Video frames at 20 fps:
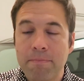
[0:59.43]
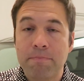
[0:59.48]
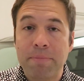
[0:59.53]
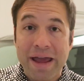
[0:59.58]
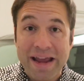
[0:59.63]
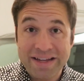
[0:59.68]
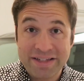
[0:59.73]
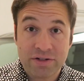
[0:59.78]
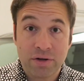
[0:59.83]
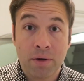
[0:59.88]

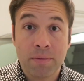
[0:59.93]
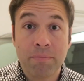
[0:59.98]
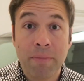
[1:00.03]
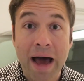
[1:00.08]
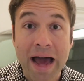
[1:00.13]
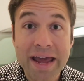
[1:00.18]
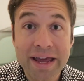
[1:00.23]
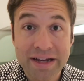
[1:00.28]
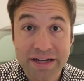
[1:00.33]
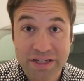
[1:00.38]
Based on
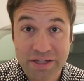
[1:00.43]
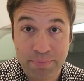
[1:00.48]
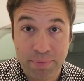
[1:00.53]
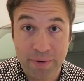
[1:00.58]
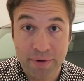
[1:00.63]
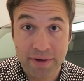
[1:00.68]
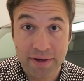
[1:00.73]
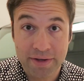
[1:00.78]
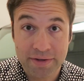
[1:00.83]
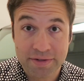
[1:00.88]
my
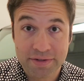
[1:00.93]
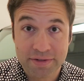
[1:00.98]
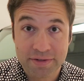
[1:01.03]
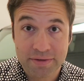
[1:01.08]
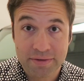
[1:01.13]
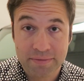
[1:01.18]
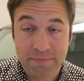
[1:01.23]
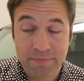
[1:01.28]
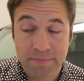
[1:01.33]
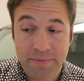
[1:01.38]

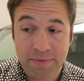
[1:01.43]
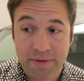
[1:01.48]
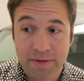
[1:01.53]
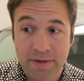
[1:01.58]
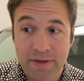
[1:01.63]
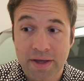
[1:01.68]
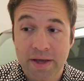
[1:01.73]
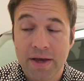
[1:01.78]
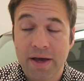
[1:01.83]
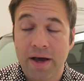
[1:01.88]
experience
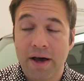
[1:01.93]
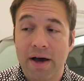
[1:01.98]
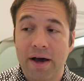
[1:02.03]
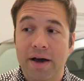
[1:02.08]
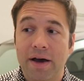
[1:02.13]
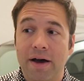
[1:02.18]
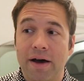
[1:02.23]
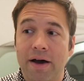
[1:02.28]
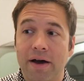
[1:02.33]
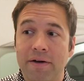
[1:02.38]

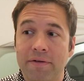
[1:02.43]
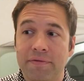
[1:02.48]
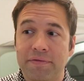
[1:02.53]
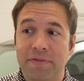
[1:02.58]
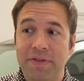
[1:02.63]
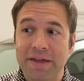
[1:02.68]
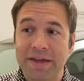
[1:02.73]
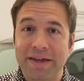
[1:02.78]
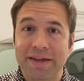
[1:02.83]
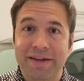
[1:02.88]

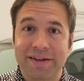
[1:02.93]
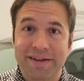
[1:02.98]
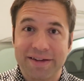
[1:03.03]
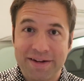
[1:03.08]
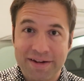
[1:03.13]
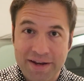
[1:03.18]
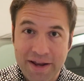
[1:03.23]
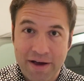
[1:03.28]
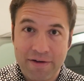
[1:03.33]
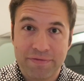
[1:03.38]
of the
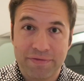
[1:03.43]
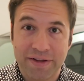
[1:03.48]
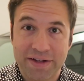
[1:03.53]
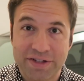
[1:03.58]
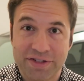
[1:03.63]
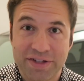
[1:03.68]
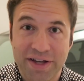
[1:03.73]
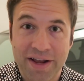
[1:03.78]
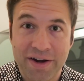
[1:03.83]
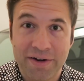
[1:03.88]
Netflix